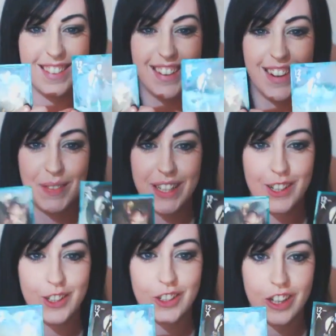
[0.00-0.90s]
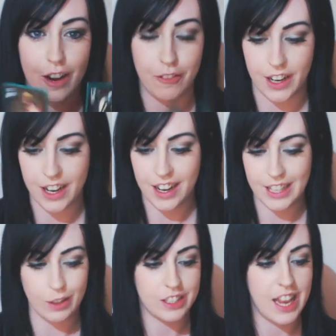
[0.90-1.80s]
Oh, I'm a good shuffler.
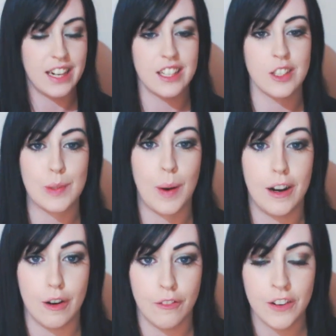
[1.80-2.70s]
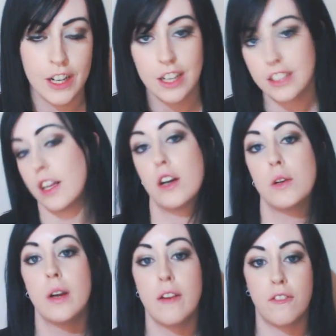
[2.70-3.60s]
I got 10 and 12.
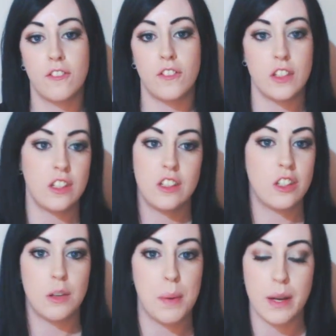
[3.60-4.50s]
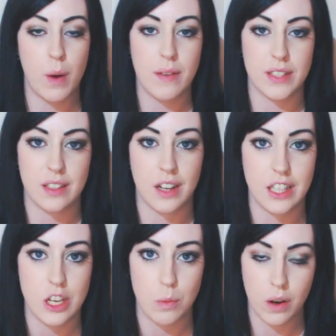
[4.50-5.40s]
So if you pick whatever
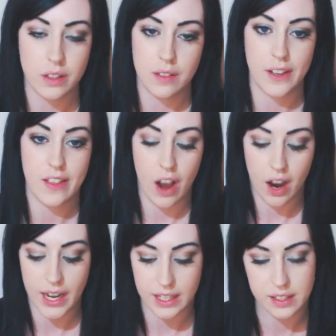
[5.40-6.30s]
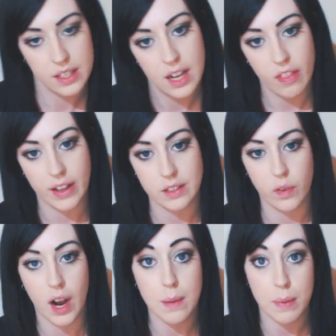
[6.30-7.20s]
side that you want, if you get the highest, that's
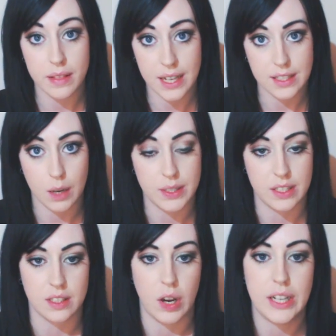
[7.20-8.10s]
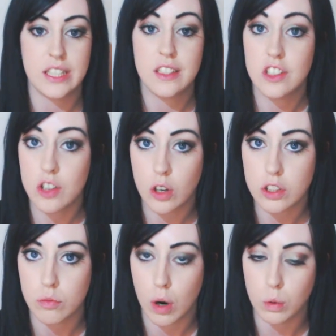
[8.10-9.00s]
fine, but that's how it's decided.
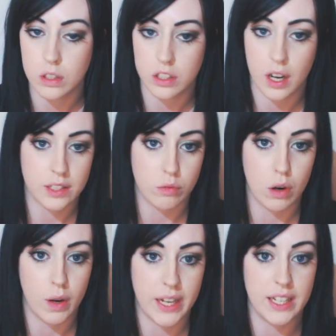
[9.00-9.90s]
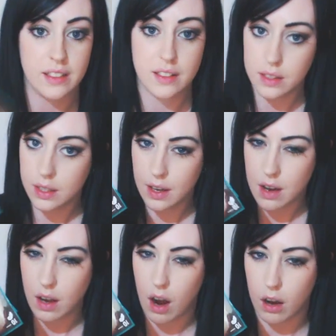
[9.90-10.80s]
Not dice rolling, it's
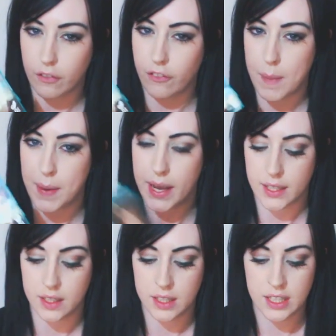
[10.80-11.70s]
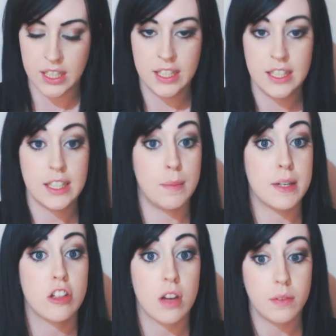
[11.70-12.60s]
card flipping. I'm
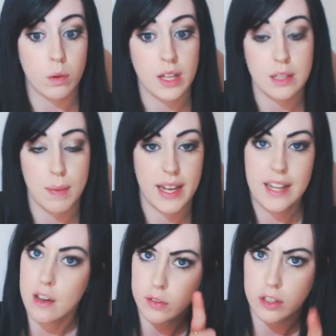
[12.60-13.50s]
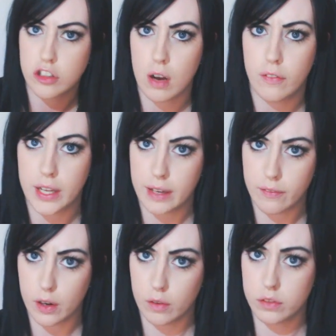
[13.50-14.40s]
going to shuffle these back in. Lots of shuffling
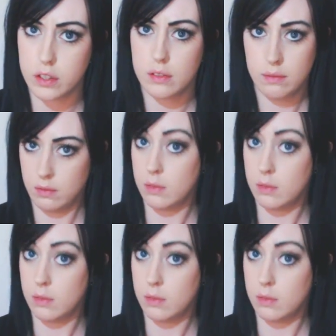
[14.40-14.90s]
involved.